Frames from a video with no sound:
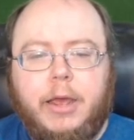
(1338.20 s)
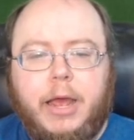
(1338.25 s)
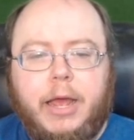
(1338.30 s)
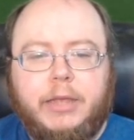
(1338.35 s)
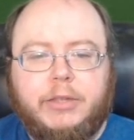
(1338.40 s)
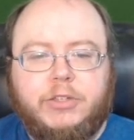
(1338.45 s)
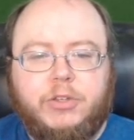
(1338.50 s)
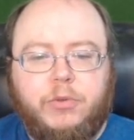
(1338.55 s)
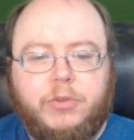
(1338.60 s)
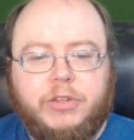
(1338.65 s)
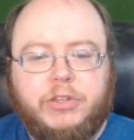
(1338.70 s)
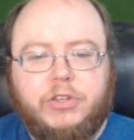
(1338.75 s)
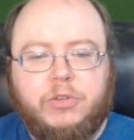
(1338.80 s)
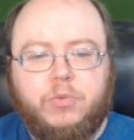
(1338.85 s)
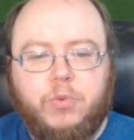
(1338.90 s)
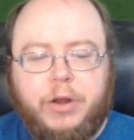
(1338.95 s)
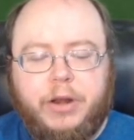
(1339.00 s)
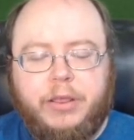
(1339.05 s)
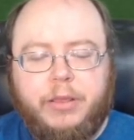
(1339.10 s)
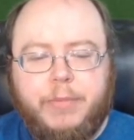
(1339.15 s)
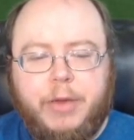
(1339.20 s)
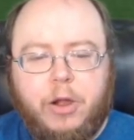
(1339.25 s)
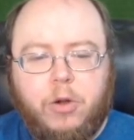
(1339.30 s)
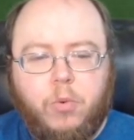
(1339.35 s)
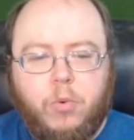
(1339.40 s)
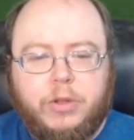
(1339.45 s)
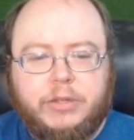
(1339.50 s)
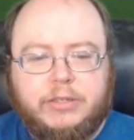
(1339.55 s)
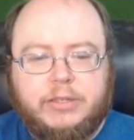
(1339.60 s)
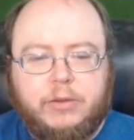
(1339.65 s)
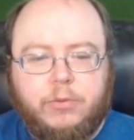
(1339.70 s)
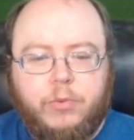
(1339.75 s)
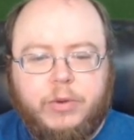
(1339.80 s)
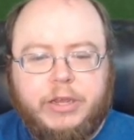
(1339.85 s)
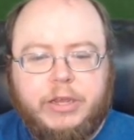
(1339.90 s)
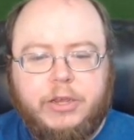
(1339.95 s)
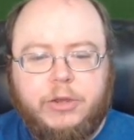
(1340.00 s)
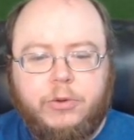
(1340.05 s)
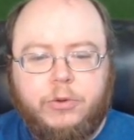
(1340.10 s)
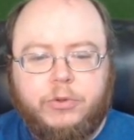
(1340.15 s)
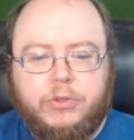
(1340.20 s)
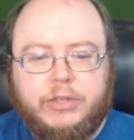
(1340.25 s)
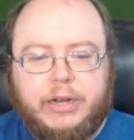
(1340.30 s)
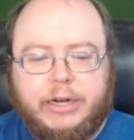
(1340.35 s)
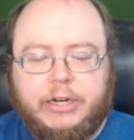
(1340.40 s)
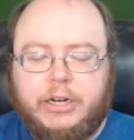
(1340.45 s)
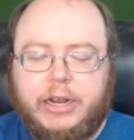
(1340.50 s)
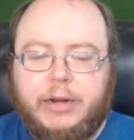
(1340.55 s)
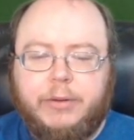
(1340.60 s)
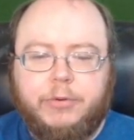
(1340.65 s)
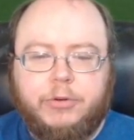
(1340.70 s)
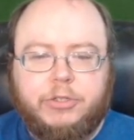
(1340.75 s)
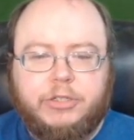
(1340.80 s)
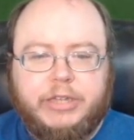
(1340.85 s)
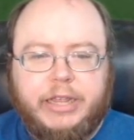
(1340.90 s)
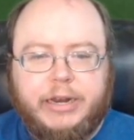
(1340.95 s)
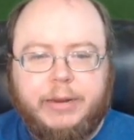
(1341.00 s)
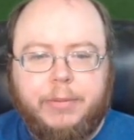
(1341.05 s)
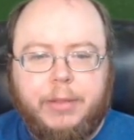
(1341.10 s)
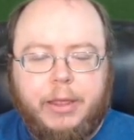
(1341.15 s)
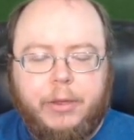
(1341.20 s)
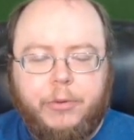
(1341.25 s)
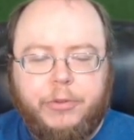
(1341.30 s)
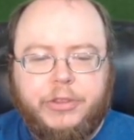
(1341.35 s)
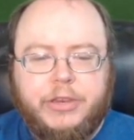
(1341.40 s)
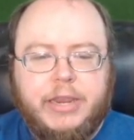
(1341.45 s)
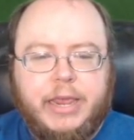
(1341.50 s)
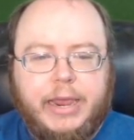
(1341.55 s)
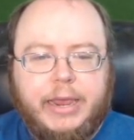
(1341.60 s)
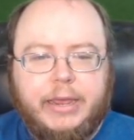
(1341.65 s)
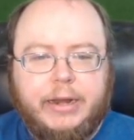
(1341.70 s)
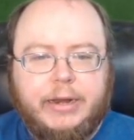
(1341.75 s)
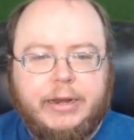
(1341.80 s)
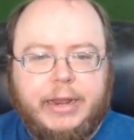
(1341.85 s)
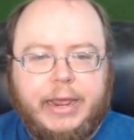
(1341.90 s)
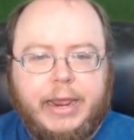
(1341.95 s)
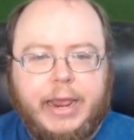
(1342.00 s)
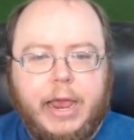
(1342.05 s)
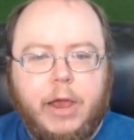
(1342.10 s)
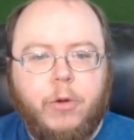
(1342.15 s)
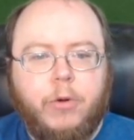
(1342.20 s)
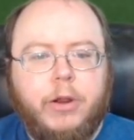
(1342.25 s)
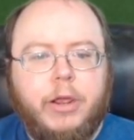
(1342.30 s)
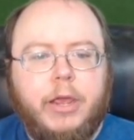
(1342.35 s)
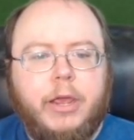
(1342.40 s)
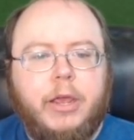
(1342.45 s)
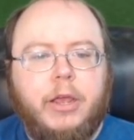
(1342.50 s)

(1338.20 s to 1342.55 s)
So this is one of the better ones that we use, and I kind of tend to play with day in and day out.